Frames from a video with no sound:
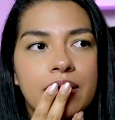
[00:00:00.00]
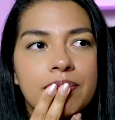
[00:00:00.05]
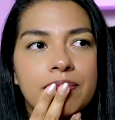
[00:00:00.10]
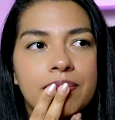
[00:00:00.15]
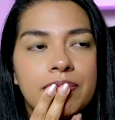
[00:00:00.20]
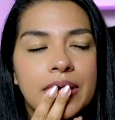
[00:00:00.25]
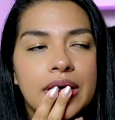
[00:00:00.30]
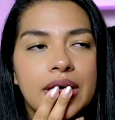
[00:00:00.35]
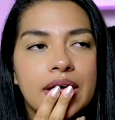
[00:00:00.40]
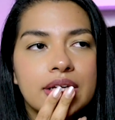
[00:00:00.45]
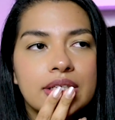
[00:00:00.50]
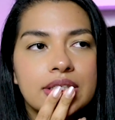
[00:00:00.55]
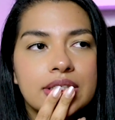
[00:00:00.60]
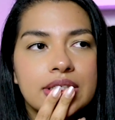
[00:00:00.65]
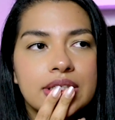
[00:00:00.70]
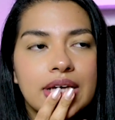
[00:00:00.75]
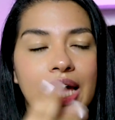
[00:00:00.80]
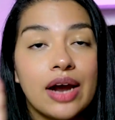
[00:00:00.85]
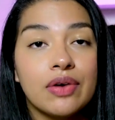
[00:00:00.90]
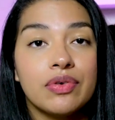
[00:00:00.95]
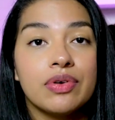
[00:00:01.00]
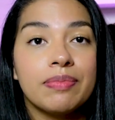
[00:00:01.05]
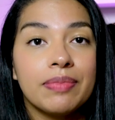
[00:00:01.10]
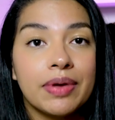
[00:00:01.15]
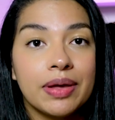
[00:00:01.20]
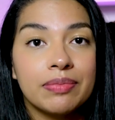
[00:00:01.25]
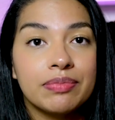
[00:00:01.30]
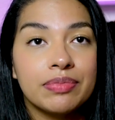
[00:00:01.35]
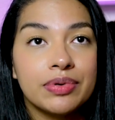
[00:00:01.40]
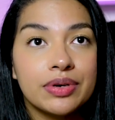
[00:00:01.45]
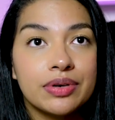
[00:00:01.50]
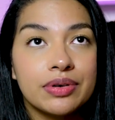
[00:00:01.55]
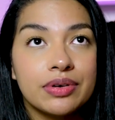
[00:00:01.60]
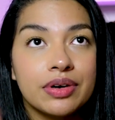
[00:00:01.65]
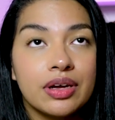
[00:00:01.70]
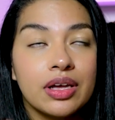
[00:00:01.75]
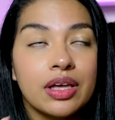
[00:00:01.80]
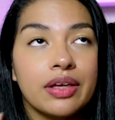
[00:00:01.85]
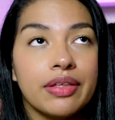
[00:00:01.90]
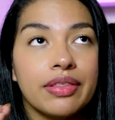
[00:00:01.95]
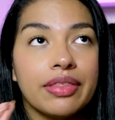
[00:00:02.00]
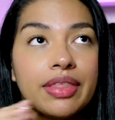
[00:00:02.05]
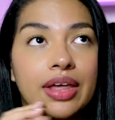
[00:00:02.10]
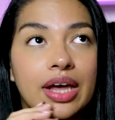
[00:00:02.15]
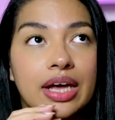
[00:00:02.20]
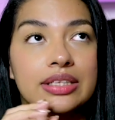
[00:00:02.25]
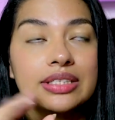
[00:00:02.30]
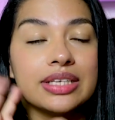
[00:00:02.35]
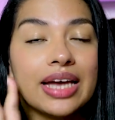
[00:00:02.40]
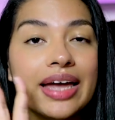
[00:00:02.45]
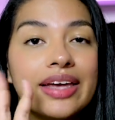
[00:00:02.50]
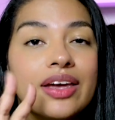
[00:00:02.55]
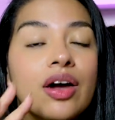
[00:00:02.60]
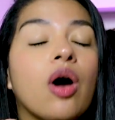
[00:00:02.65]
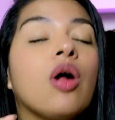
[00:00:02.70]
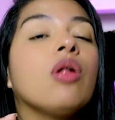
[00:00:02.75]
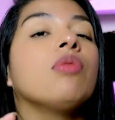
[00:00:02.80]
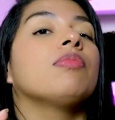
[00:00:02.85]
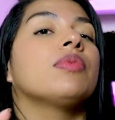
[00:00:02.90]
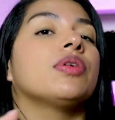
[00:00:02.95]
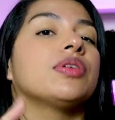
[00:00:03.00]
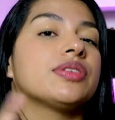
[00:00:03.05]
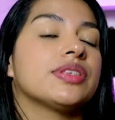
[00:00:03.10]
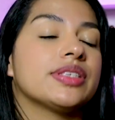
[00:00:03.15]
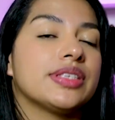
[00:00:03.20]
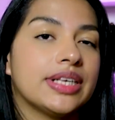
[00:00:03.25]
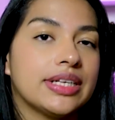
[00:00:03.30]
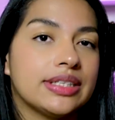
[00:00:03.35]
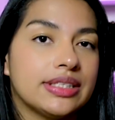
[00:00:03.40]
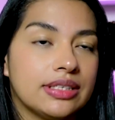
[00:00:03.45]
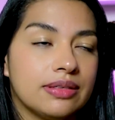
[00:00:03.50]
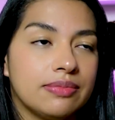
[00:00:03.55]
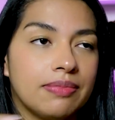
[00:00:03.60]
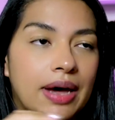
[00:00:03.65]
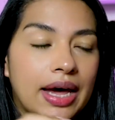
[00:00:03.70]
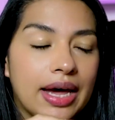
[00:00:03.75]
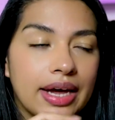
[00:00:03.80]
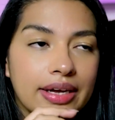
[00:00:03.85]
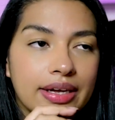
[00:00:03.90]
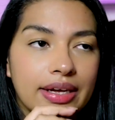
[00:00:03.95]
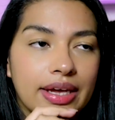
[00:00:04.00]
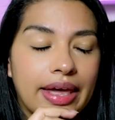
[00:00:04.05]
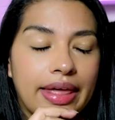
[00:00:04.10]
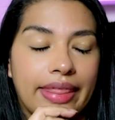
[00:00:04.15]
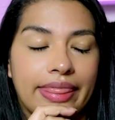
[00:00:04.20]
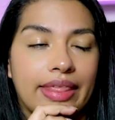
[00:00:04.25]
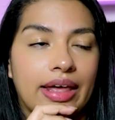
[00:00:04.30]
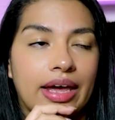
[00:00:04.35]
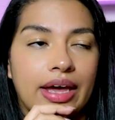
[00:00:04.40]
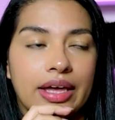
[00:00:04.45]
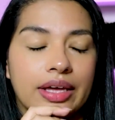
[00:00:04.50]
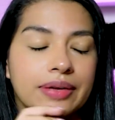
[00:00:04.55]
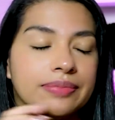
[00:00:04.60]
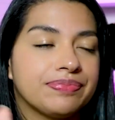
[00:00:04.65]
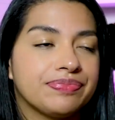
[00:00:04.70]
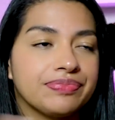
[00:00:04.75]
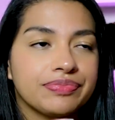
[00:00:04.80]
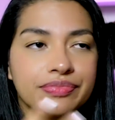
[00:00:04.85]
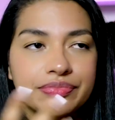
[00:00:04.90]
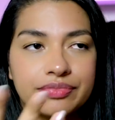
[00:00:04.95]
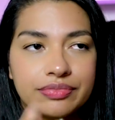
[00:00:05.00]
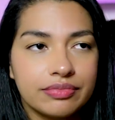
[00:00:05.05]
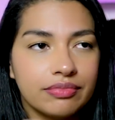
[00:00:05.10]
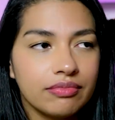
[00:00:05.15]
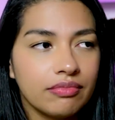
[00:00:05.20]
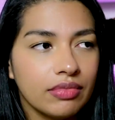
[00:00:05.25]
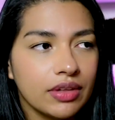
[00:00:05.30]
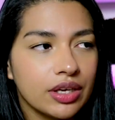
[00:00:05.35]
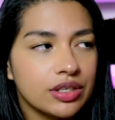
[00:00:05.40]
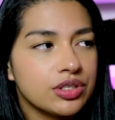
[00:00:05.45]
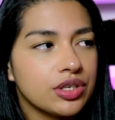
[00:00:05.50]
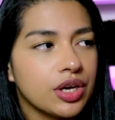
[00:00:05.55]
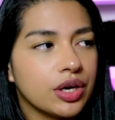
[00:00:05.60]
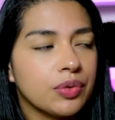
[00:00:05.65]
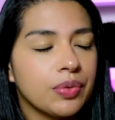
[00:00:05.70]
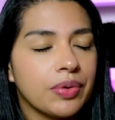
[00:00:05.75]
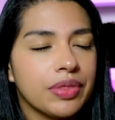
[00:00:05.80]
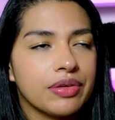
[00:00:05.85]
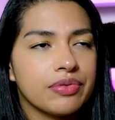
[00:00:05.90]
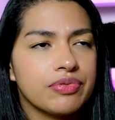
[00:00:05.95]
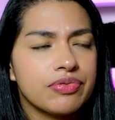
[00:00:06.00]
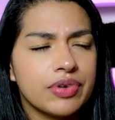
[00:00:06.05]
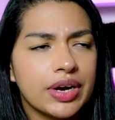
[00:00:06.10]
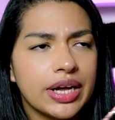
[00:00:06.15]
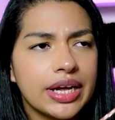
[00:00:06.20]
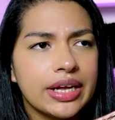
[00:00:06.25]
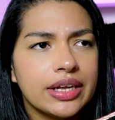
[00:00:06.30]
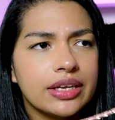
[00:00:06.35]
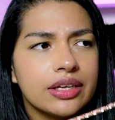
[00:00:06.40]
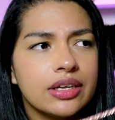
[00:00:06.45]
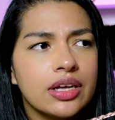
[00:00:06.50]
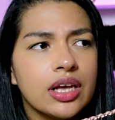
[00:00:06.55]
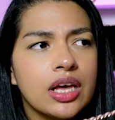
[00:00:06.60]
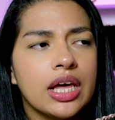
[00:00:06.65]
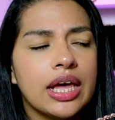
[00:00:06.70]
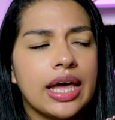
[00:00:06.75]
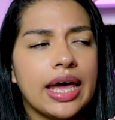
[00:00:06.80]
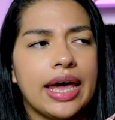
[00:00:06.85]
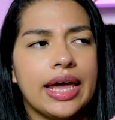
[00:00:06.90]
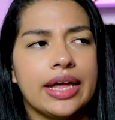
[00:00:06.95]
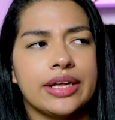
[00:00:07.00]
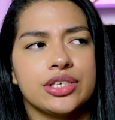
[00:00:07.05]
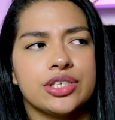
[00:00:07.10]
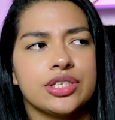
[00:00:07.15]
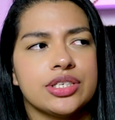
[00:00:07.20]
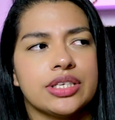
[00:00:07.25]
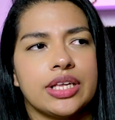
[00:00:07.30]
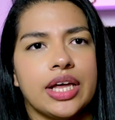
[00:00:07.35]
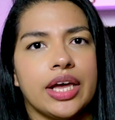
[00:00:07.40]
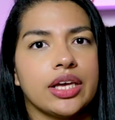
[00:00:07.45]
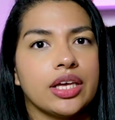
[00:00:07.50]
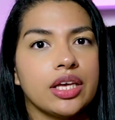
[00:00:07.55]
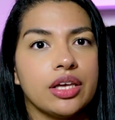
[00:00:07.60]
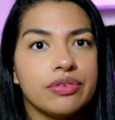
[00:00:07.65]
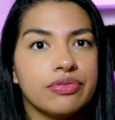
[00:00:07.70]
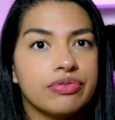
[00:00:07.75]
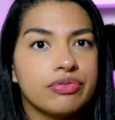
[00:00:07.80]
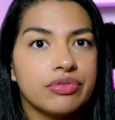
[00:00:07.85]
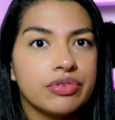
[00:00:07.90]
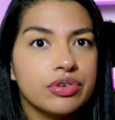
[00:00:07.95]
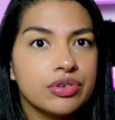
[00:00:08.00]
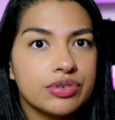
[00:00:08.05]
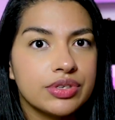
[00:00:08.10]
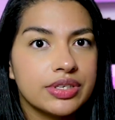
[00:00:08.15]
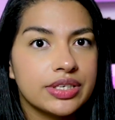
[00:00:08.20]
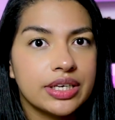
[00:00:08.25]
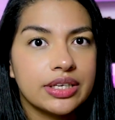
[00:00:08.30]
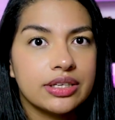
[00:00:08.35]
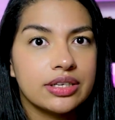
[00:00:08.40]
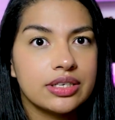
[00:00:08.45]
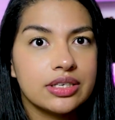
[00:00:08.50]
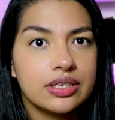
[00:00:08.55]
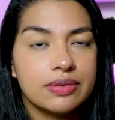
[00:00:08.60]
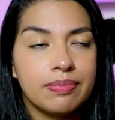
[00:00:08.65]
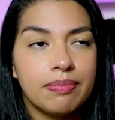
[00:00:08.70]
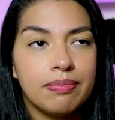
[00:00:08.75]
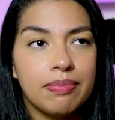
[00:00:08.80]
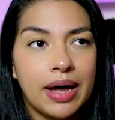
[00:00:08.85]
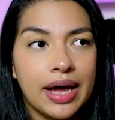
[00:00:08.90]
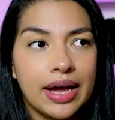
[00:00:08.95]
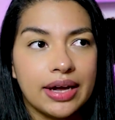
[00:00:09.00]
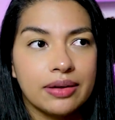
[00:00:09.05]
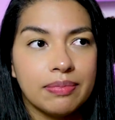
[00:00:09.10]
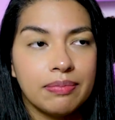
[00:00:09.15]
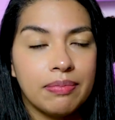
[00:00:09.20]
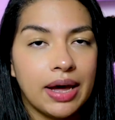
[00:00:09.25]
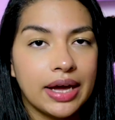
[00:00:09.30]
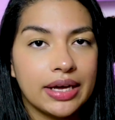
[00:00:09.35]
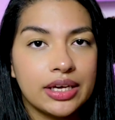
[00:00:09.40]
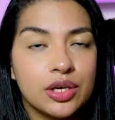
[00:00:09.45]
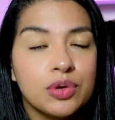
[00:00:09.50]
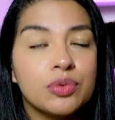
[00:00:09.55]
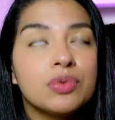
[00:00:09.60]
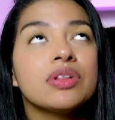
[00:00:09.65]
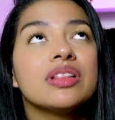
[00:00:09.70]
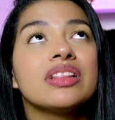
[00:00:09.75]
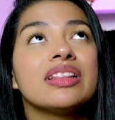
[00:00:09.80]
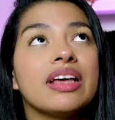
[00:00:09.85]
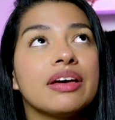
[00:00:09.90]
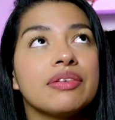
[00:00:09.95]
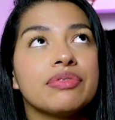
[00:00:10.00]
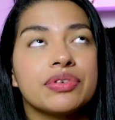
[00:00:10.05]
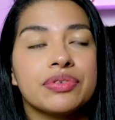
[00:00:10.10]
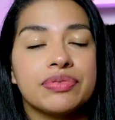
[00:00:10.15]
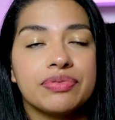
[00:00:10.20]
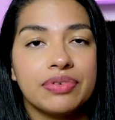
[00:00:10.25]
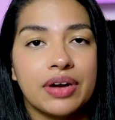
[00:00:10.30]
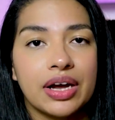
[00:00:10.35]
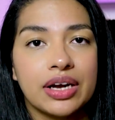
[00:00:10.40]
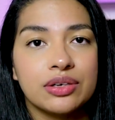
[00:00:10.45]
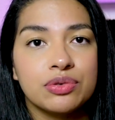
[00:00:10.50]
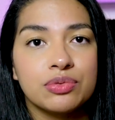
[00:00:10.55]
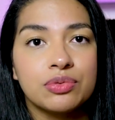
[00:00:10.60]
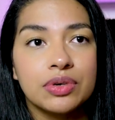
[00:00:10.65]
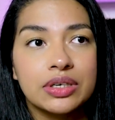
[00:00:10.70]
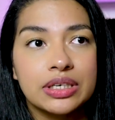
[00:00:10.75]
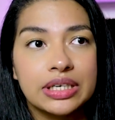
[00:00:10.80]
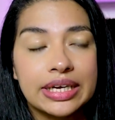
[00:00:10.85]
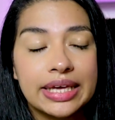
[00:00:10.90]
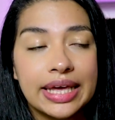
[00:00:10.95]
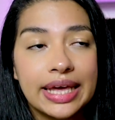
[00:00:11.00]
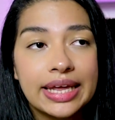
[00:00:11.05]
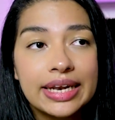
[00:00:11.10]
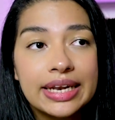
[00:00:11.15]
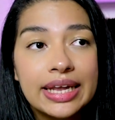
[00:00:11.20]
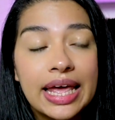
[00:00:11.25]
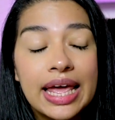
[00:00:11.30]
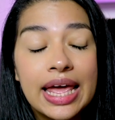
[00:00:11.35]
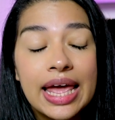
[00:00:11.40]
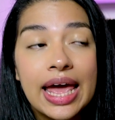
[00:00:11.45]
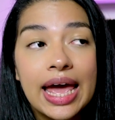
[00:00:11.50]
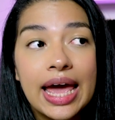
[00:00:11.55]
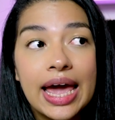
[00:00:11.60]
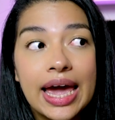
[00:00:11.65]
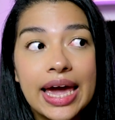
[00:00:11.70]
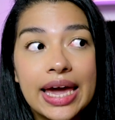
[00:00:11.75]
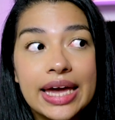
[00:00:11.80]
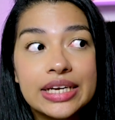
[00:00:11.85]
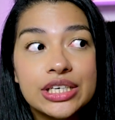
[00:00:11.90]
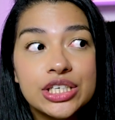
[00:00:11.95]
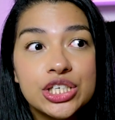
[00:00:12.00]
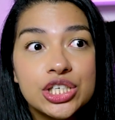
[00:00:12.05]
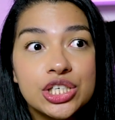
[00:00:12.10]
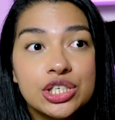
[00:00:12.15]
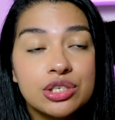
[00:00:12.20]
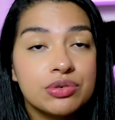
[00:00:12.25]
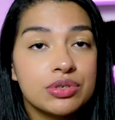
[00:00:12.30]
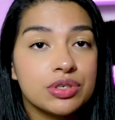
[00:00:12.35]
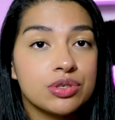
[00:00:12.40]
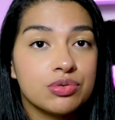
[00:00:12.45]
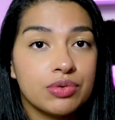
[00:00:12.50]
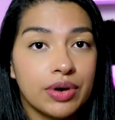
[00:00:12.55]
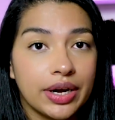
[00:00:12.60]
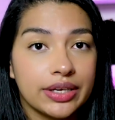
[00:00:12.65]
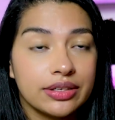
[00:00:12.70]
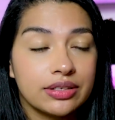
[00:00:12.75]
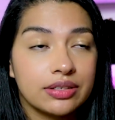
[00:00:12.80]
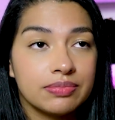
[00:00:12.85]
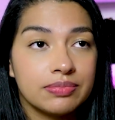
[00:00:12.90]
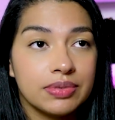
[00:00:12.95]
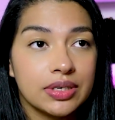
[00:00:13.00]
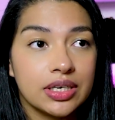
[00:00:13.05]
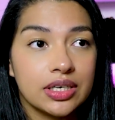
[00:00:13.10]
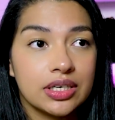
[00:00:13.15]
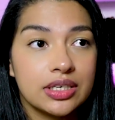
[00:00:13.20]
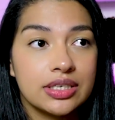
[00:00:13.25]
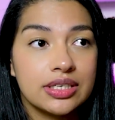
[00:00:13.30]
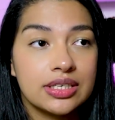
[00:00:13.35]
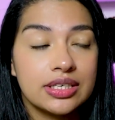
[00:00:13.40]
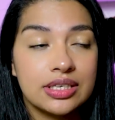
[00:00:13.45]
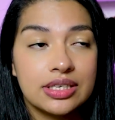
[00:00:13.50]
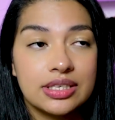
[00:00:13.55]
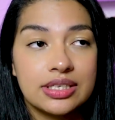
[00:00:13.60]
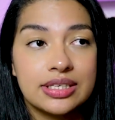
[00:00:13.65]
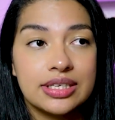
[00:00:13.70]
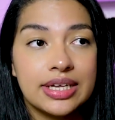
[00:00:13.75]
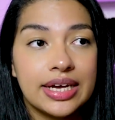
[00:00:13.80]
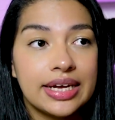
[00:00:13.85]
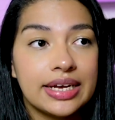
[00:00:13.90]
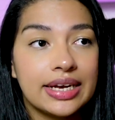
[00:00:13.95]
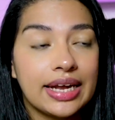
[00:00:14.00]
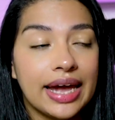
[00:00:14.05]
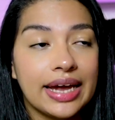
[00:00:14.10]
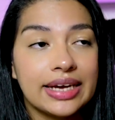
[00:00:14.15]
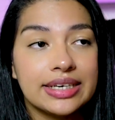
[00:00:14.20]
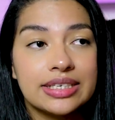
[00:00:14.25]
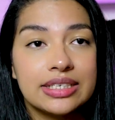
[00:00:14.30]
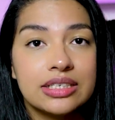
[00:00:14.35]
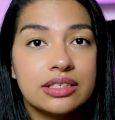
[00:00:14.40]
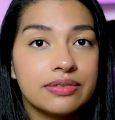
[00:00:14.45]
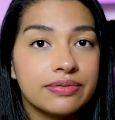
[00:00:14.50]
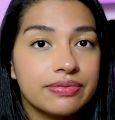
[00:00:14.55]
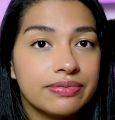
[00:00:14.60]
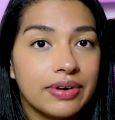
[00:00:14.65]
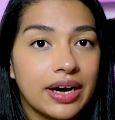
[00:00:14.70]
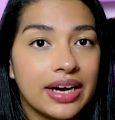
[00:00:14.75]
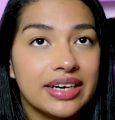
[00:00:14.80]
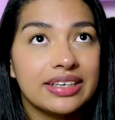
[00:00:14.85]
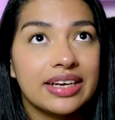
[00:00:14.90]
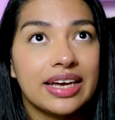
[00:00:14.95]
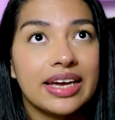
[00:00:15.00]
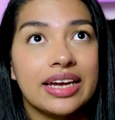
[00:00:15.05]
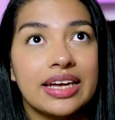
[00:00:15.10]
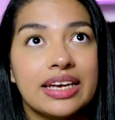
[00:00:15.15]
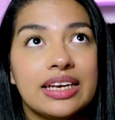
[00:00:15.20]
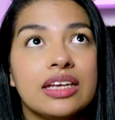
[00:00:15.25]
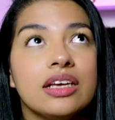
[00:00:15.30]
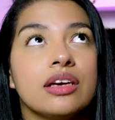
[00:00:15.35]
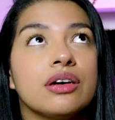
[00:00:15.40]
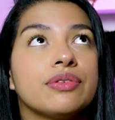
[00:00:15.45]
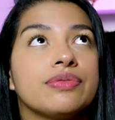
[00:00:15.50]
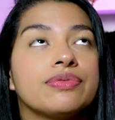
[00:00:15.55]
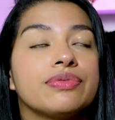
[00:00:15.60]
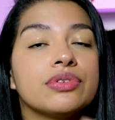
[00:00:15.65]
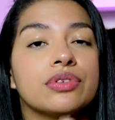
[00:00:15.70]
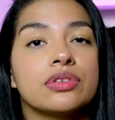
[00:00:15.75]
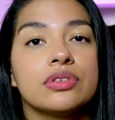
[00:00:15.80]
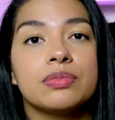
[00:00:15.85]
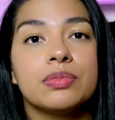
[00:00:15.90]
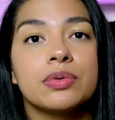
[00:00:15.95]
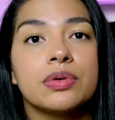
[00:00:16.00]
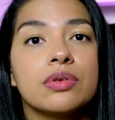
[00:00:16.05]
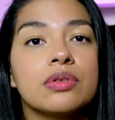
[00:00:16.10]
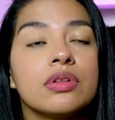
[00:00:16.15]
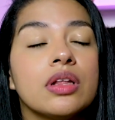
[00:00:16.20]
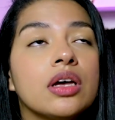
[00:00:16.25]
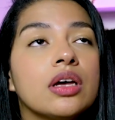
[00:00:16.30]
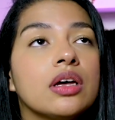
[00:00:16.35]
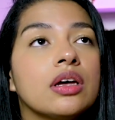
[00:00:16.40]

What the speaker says: But I remember that I almost sent it back, and I talked with a friend, and she's like, if you send this bag back, you will never find one again. And she was right, because since then I didn't find any affordable